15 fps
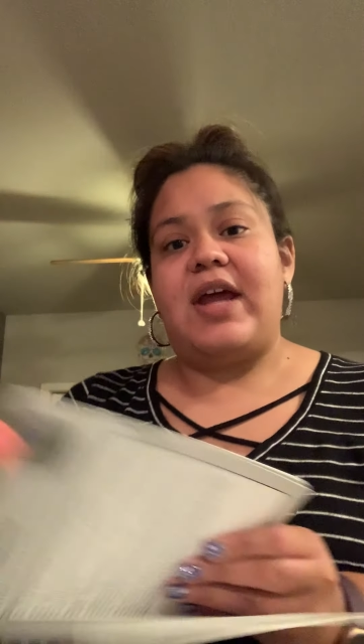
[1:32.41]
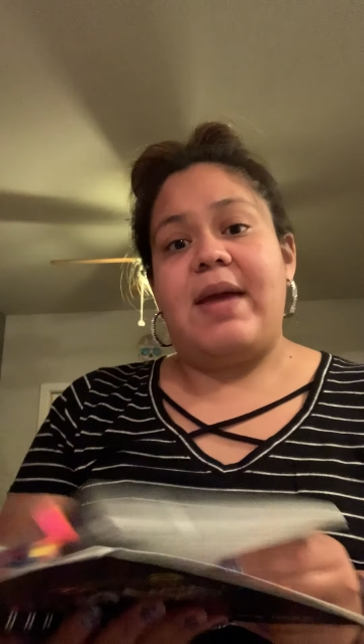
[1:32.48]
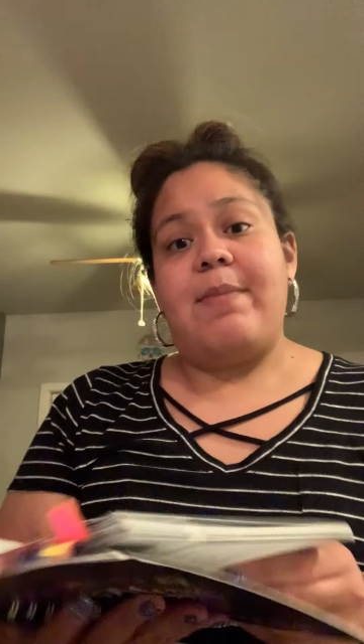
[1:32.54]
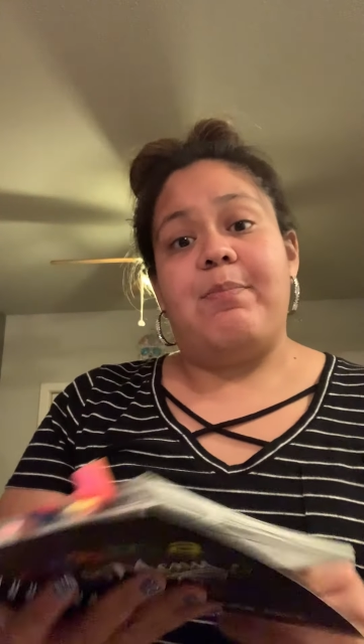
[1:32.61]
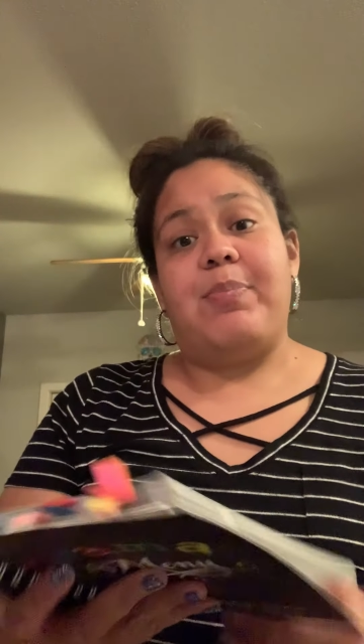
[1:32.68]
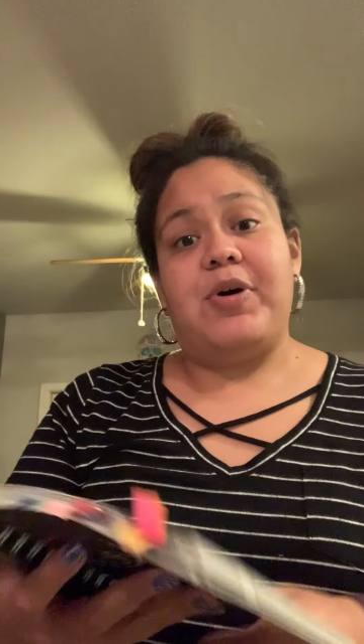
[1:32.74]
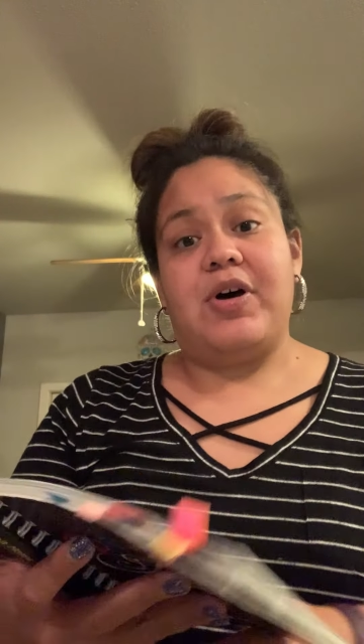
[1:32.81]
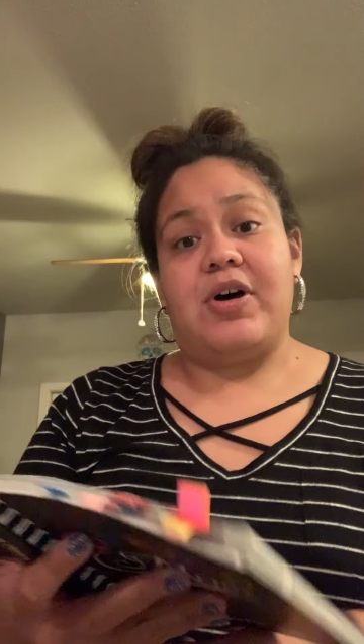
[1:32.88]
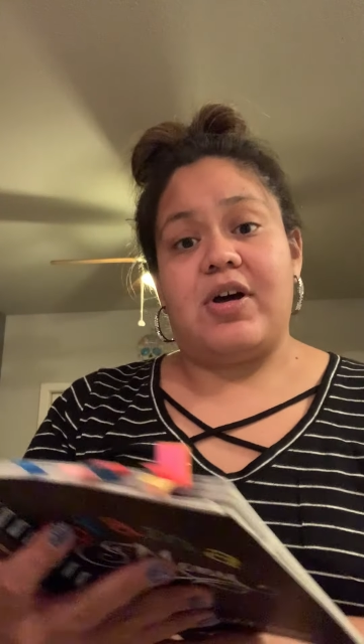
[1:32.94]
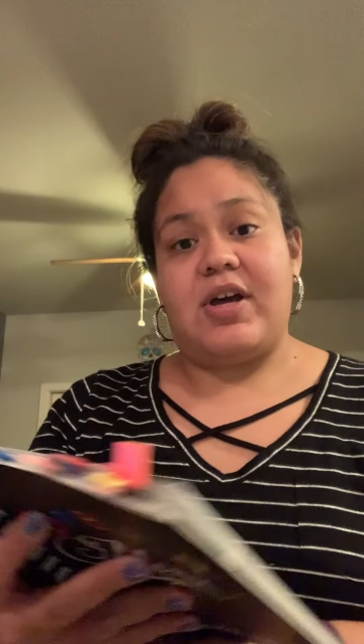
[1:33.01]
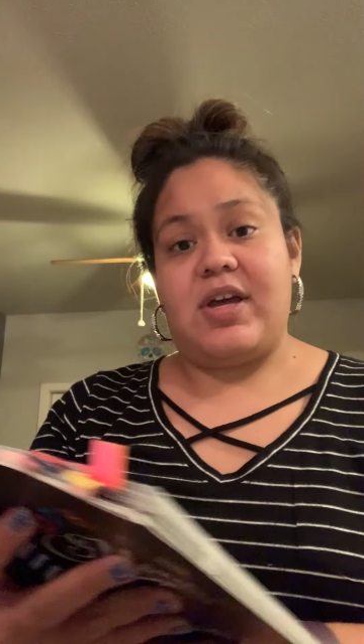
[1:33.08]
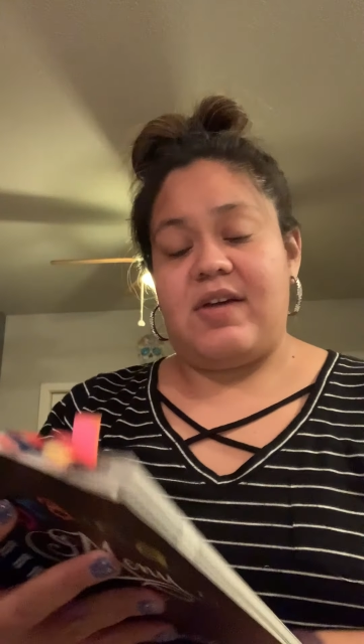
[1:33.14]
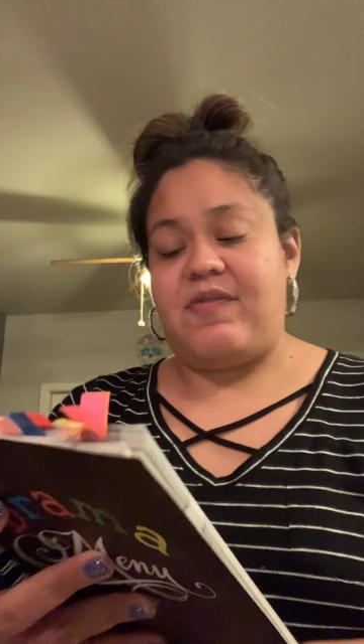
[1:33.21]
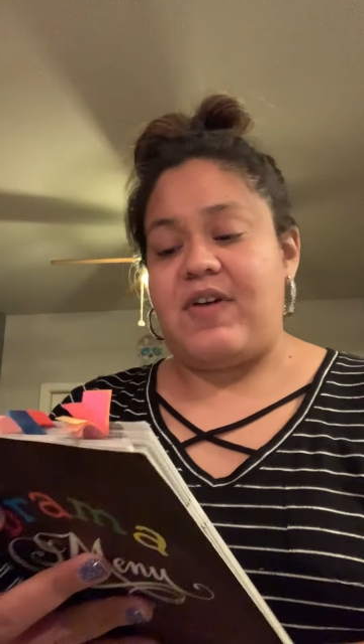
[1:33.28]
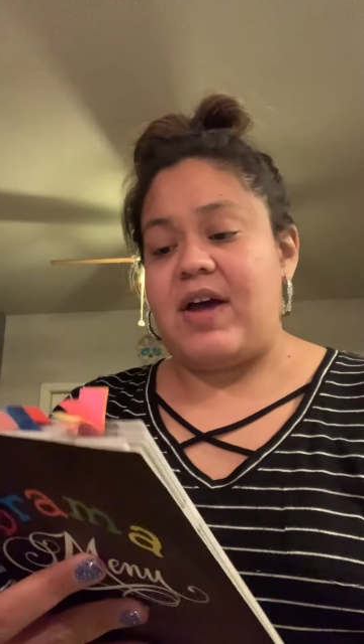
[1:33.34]
a book
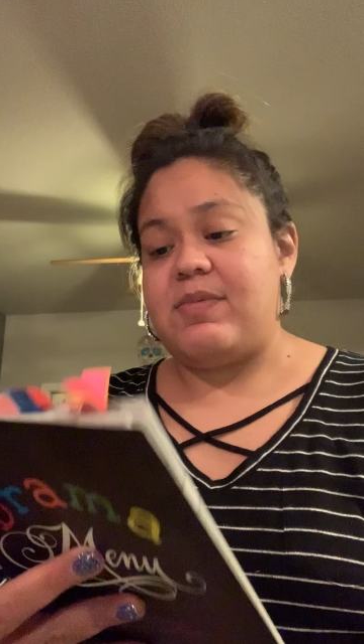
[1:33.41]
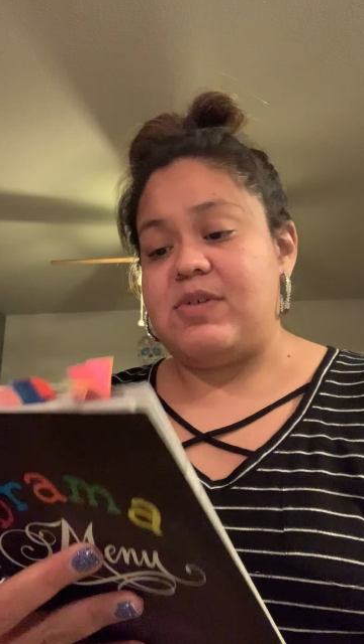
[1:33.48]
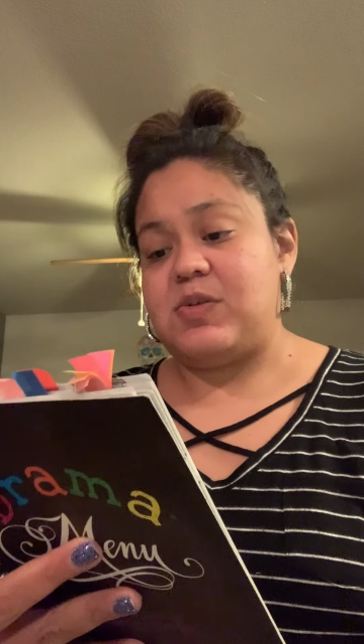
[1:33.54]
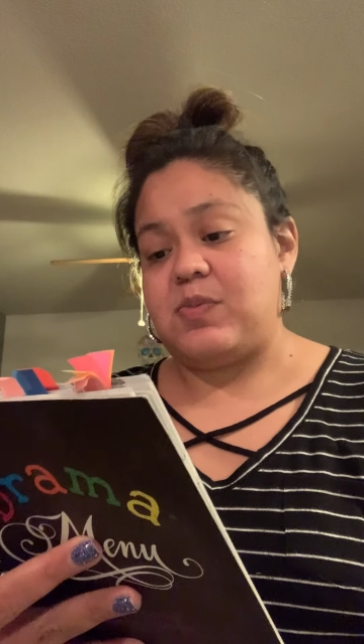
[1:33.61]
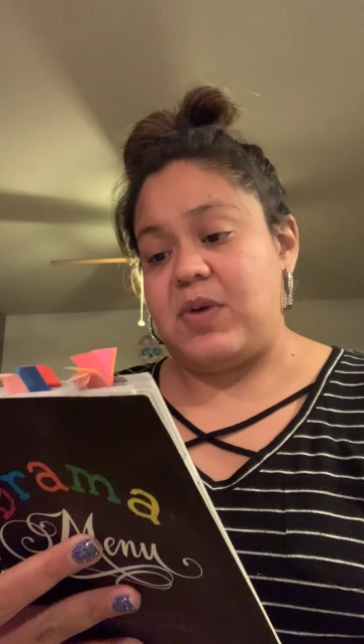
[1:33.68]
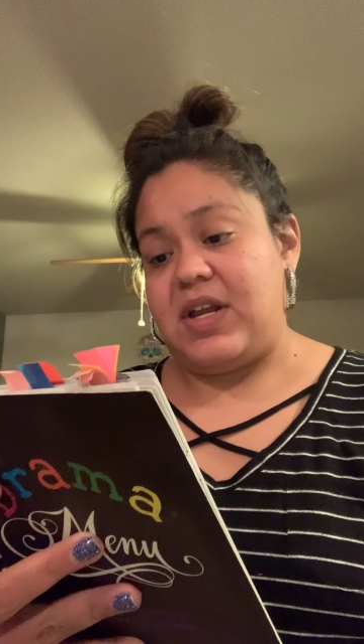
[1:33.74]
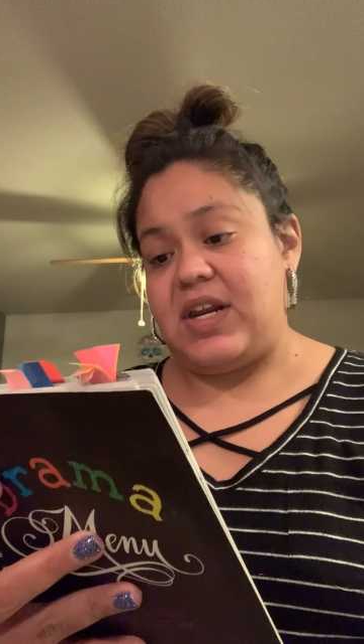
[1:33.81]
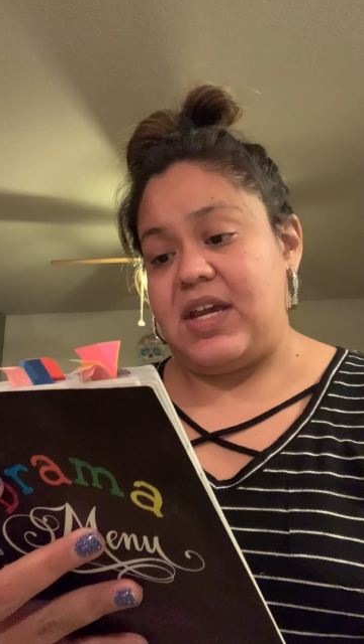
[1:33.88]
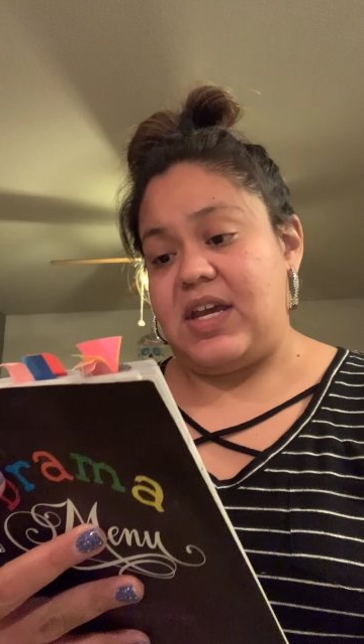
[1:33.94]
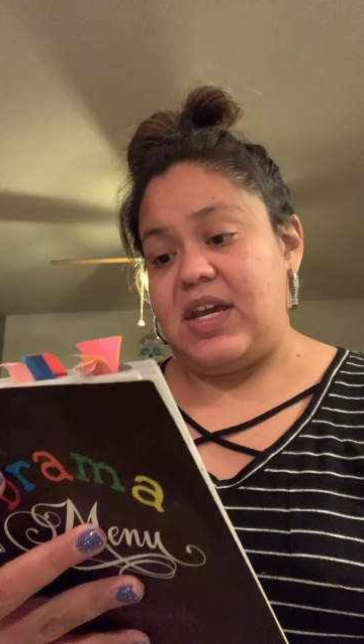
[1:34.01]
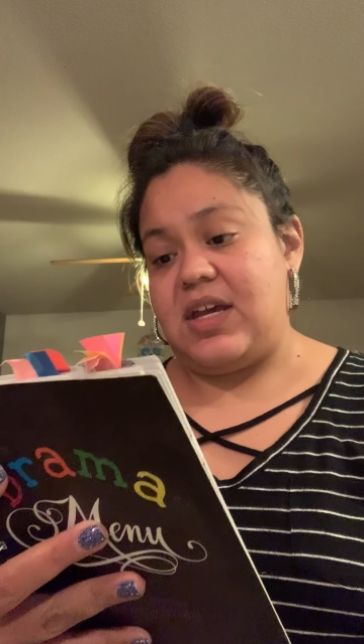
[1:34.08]
if I was reading